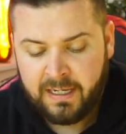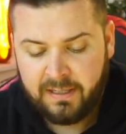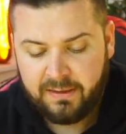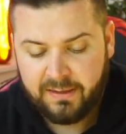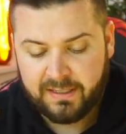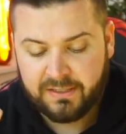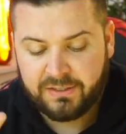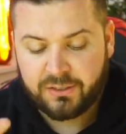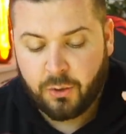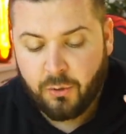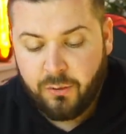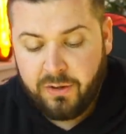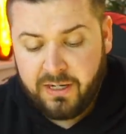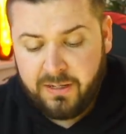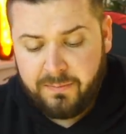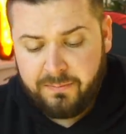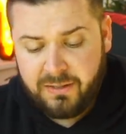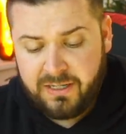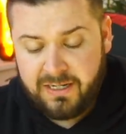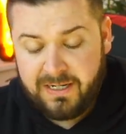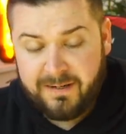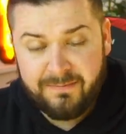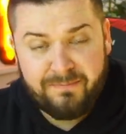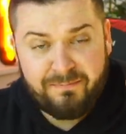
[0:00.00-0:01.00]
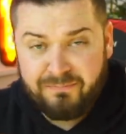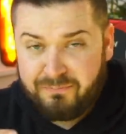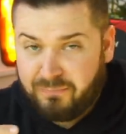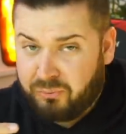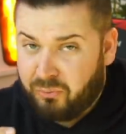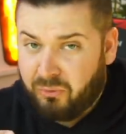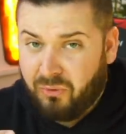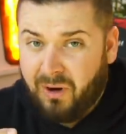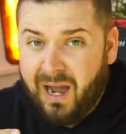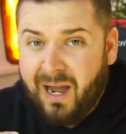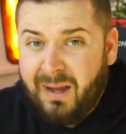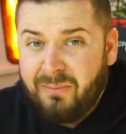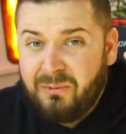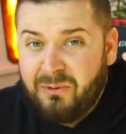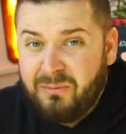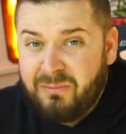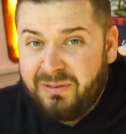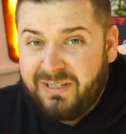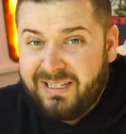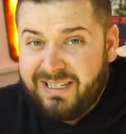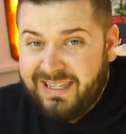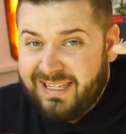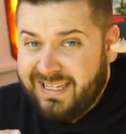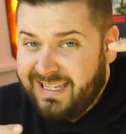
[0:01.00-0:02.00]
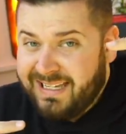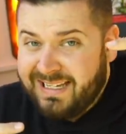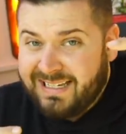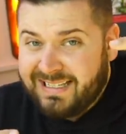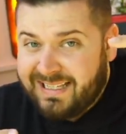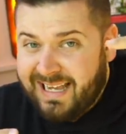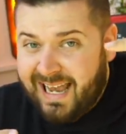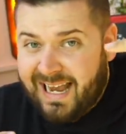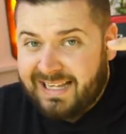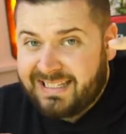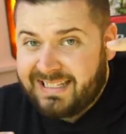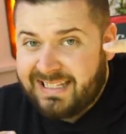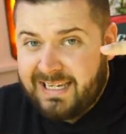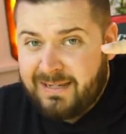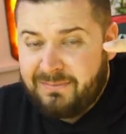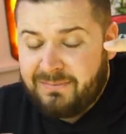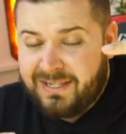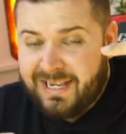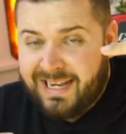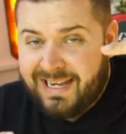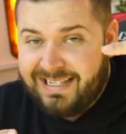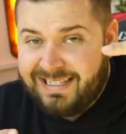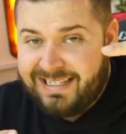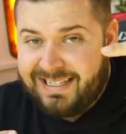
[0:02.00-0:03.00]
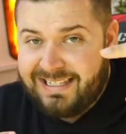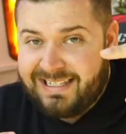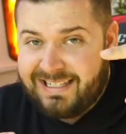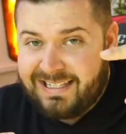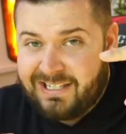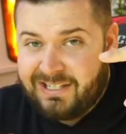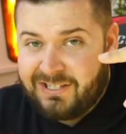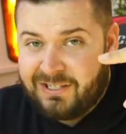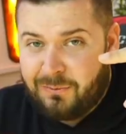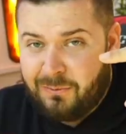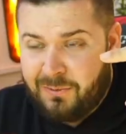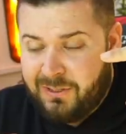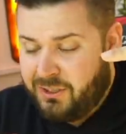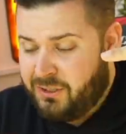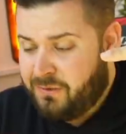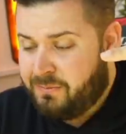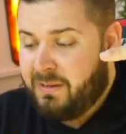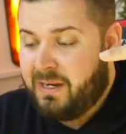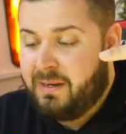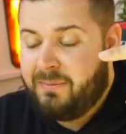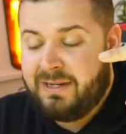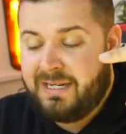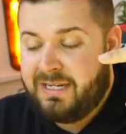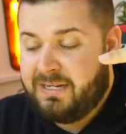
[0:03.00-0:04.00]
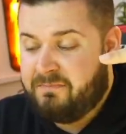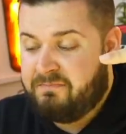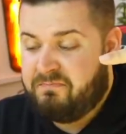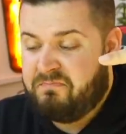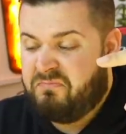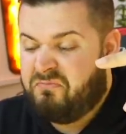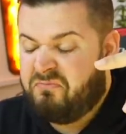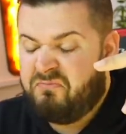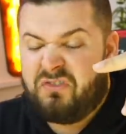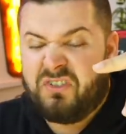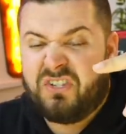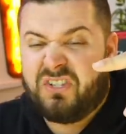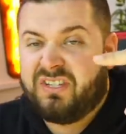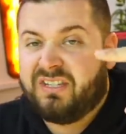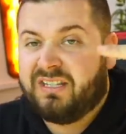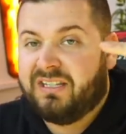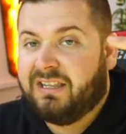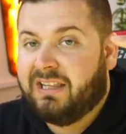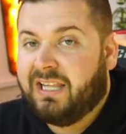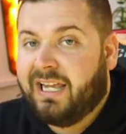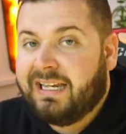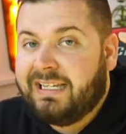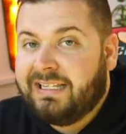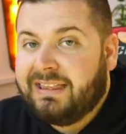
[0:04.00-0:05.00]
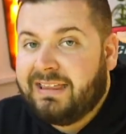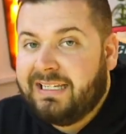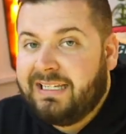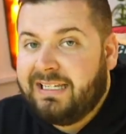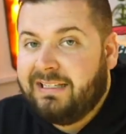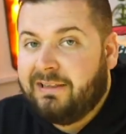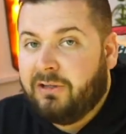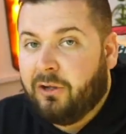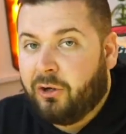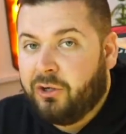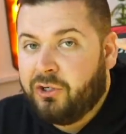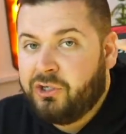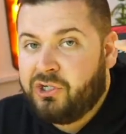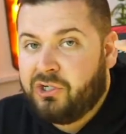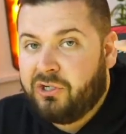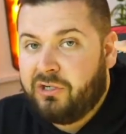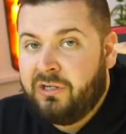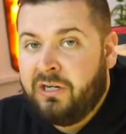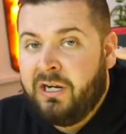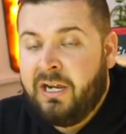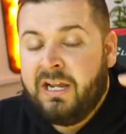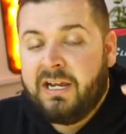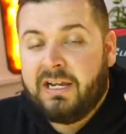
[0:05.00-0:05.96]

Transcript: It's going to be probably the exact same size as the Switch, maybe slightly larger,